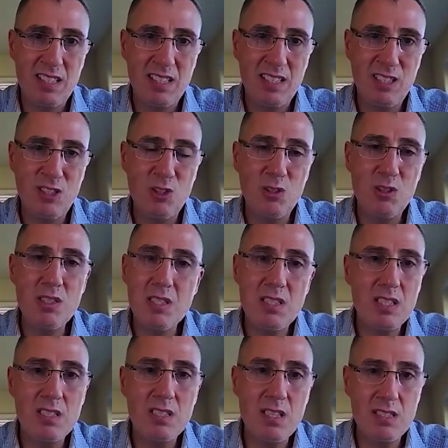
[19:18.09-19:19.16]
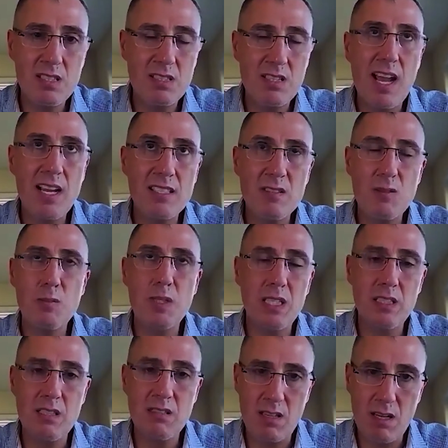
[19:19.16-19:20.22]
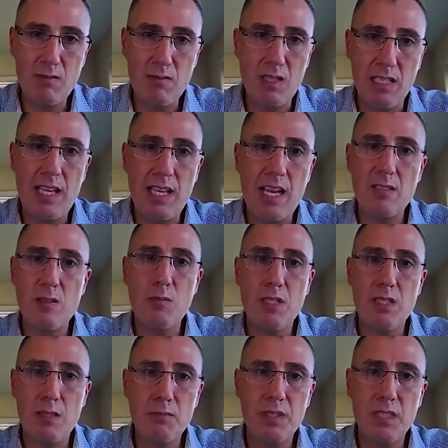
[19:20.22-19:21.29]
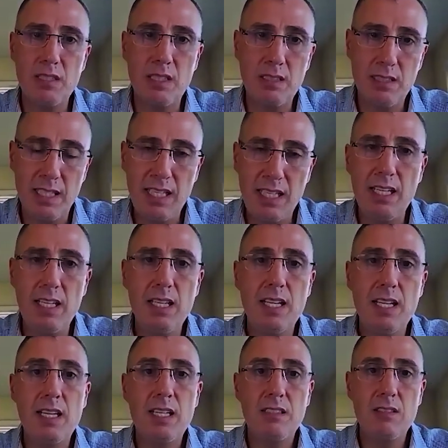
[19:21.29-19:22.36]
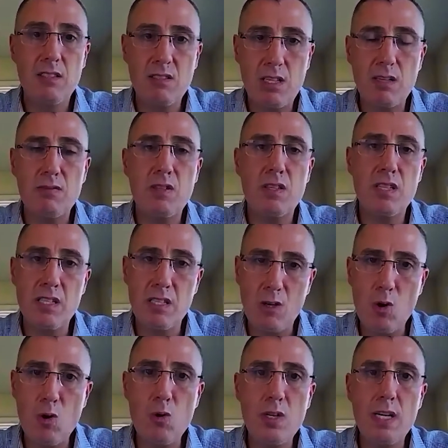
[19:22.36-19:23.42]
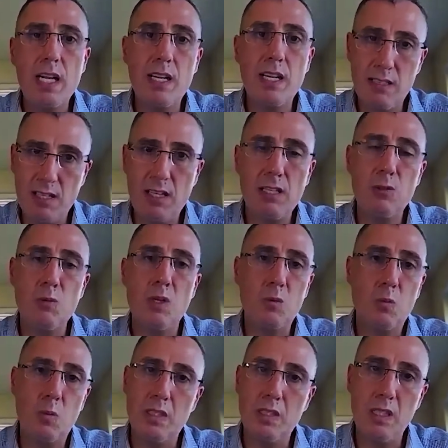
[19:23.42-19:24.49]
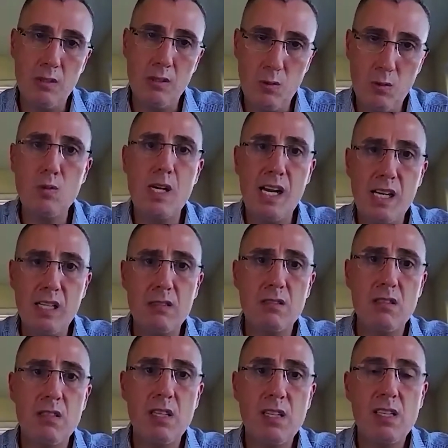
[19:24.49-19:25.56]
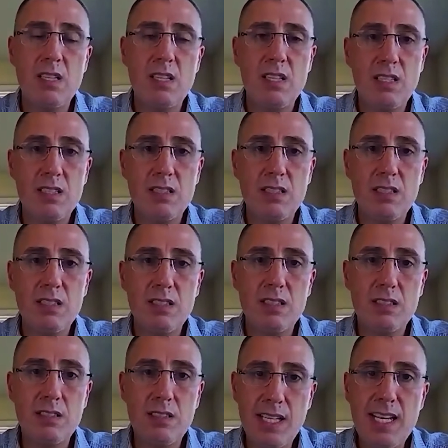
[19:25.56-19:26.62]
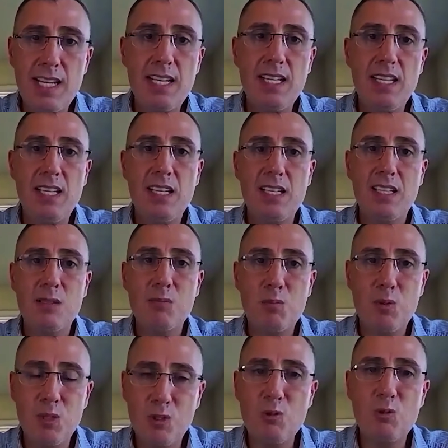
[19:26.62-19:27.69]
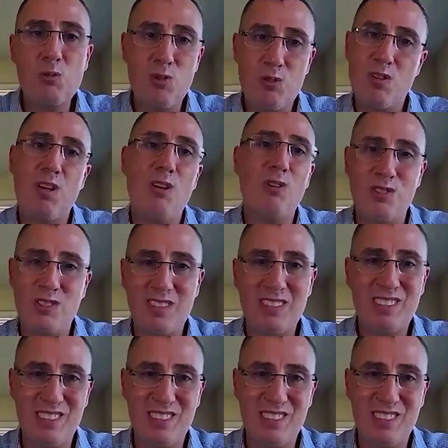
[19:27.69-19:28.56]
It has to be a discovery. It has to be something that they discover and own. And I'll tell you what, when they do that, they produce results.